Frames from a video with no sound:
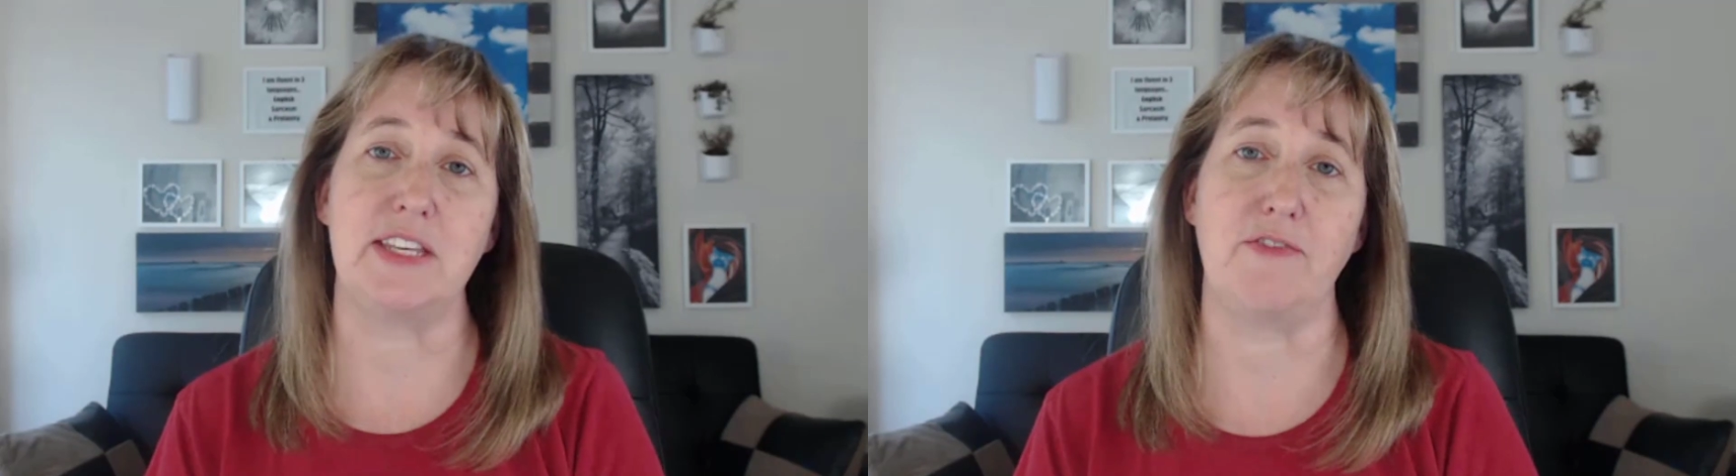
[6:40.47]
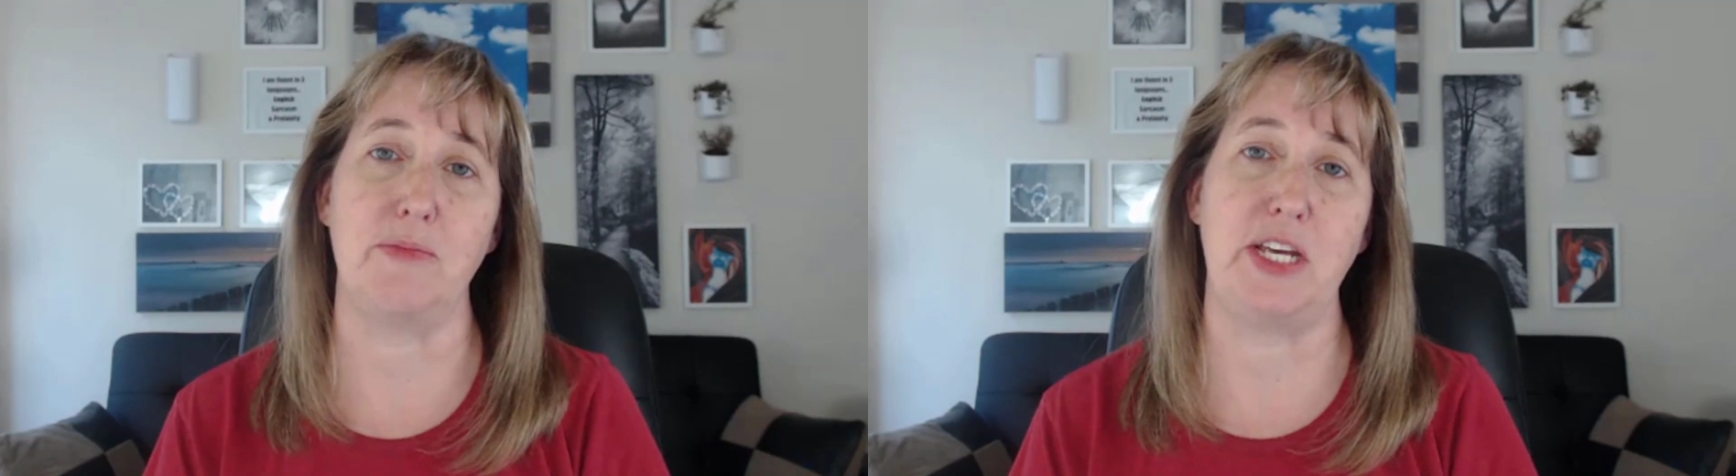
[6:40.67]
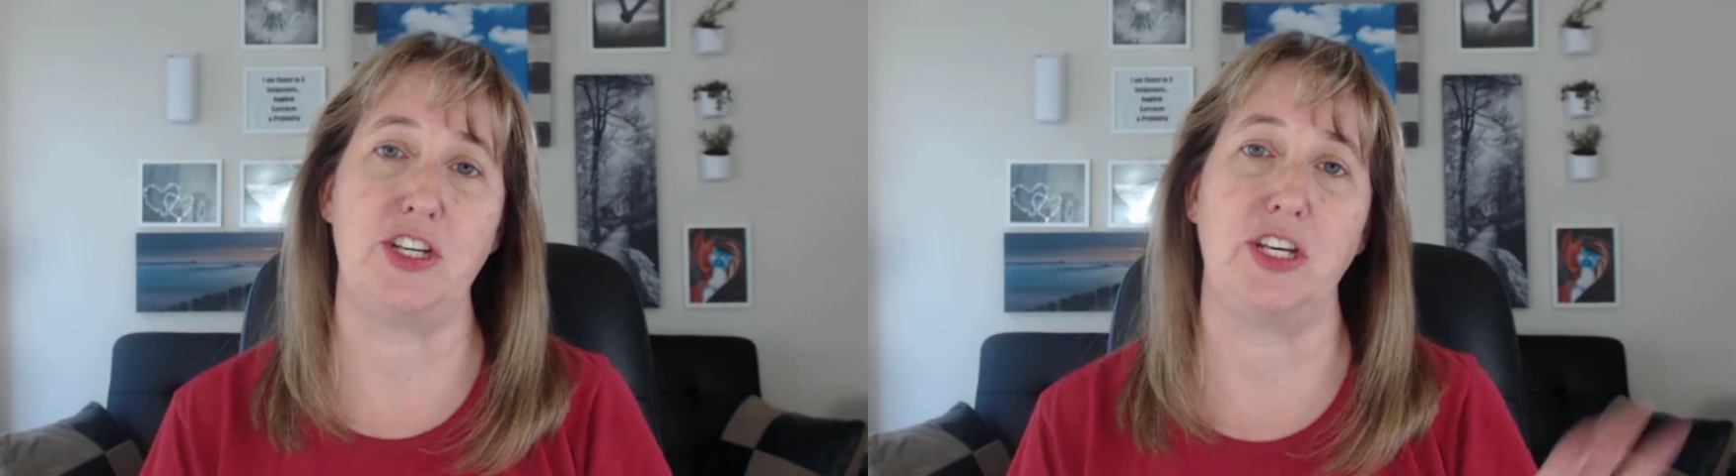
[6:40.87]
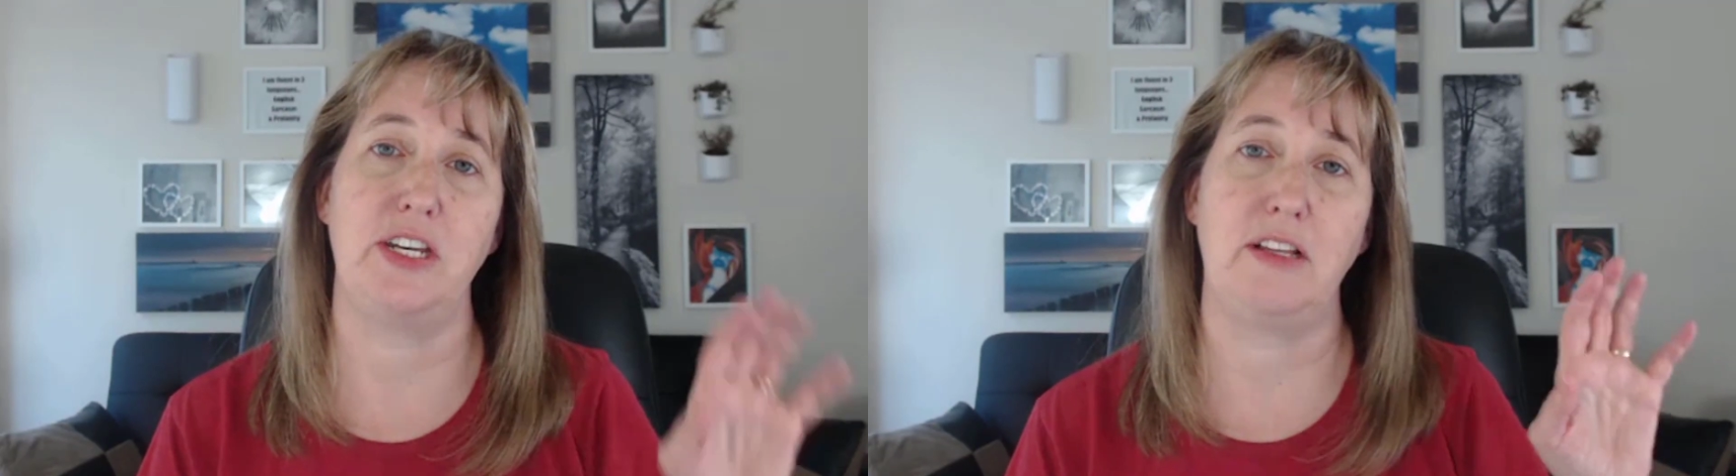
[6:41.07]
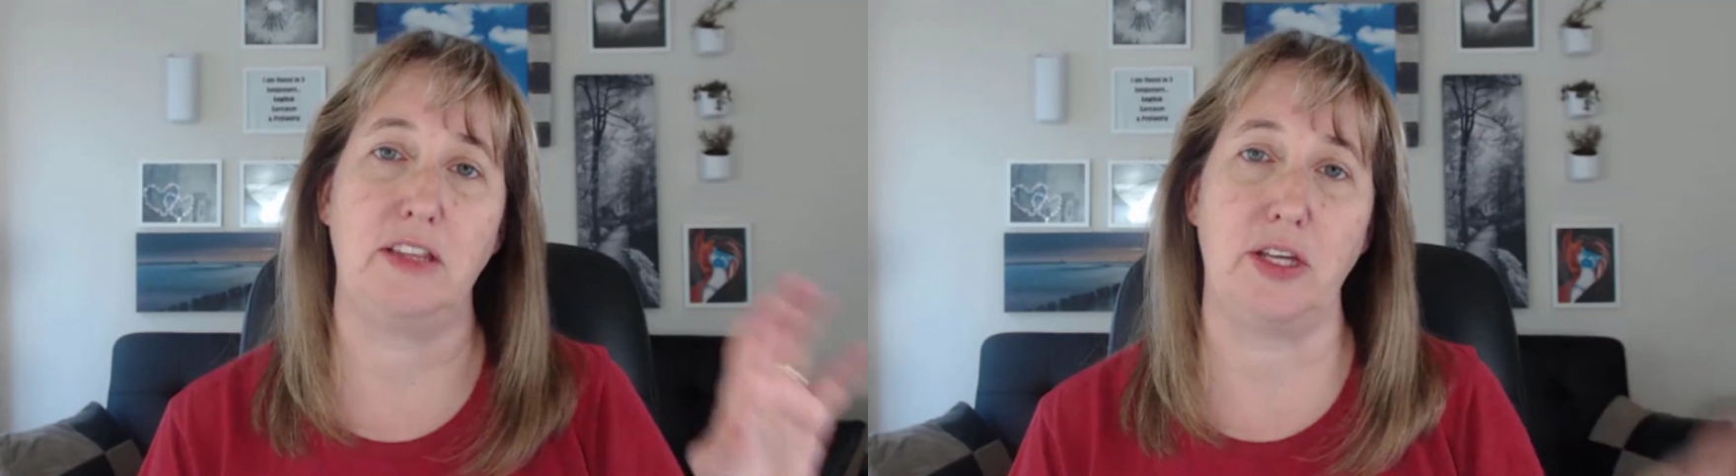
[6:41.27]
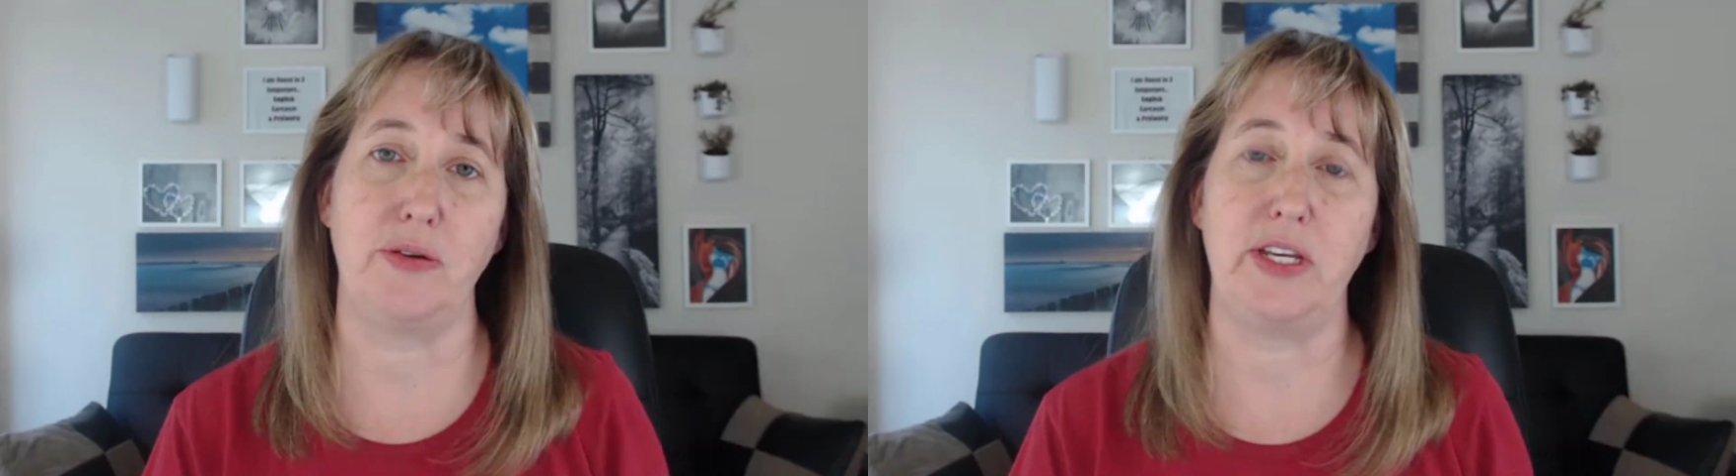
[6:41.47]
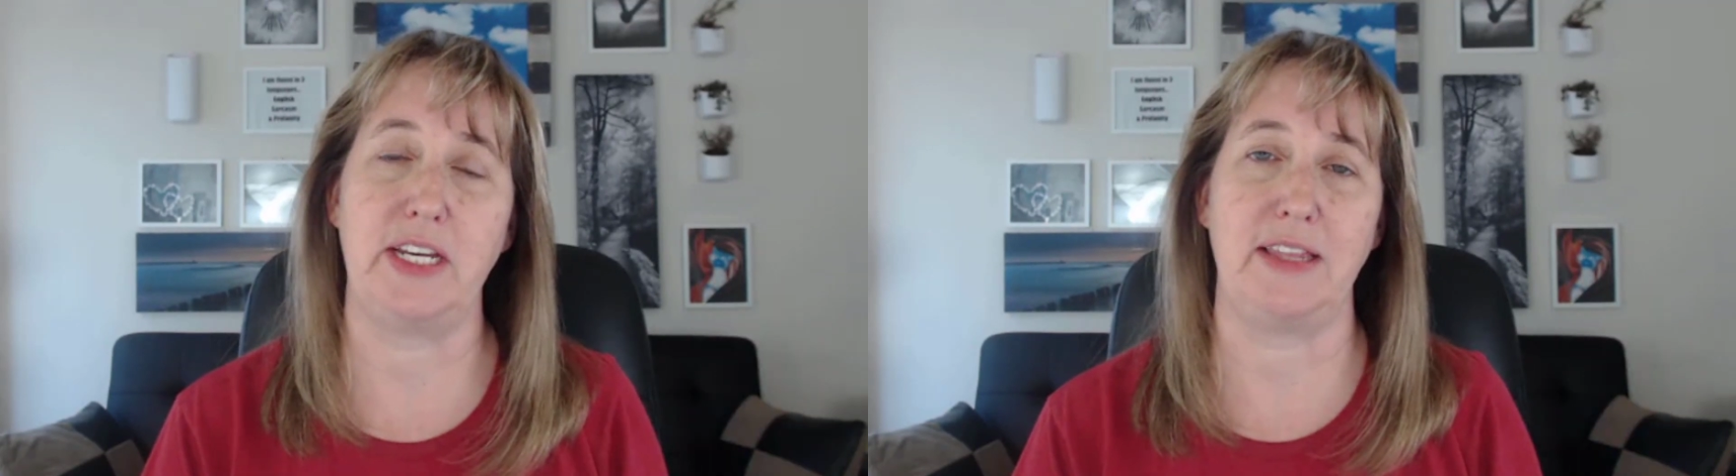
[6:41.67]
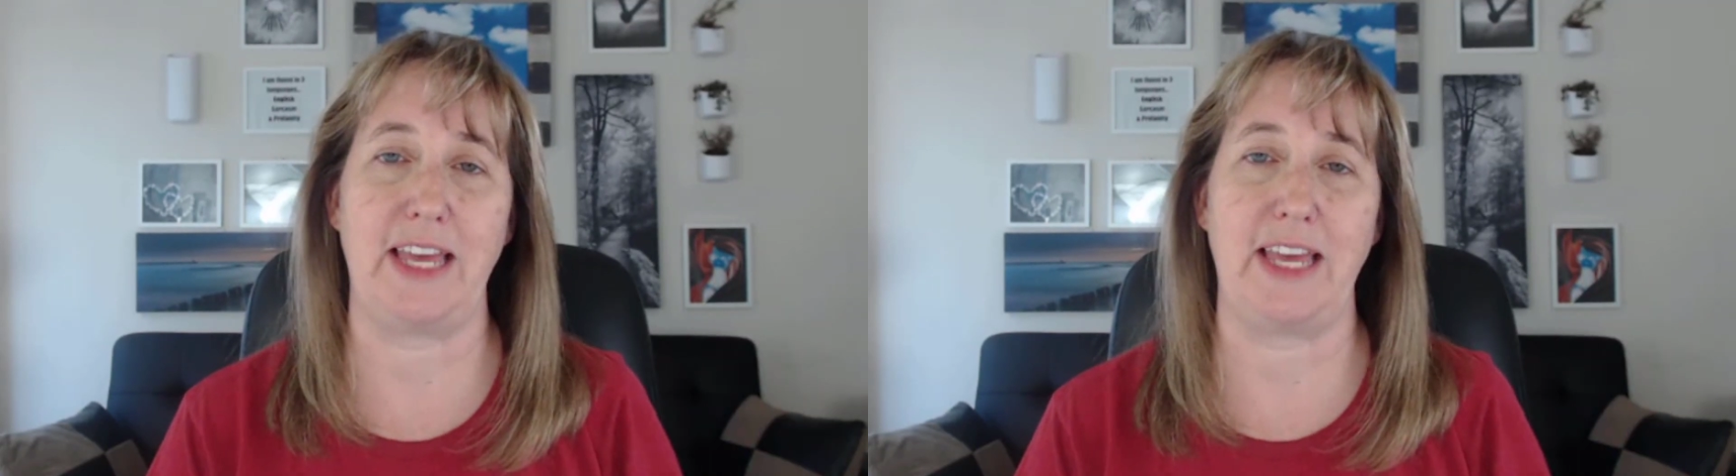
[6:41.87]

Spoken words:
information loaded,